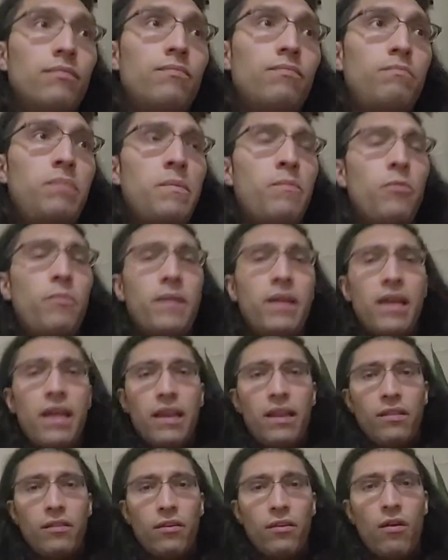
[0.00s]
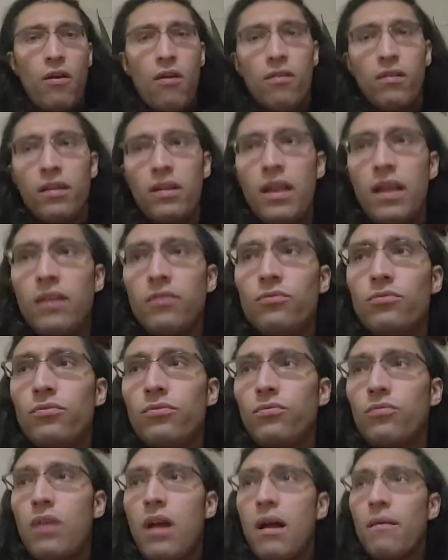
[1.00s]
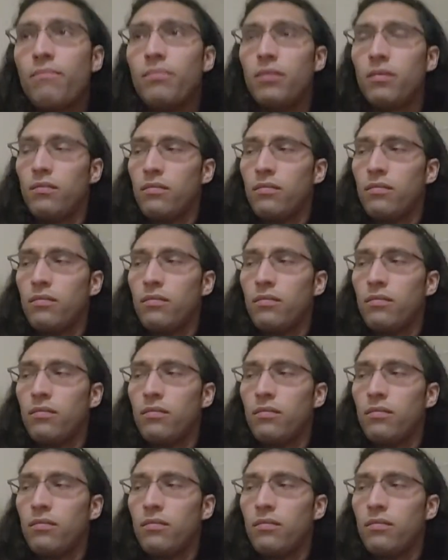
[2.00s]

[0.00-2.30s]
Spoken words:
people be getting their guardian angels dropped.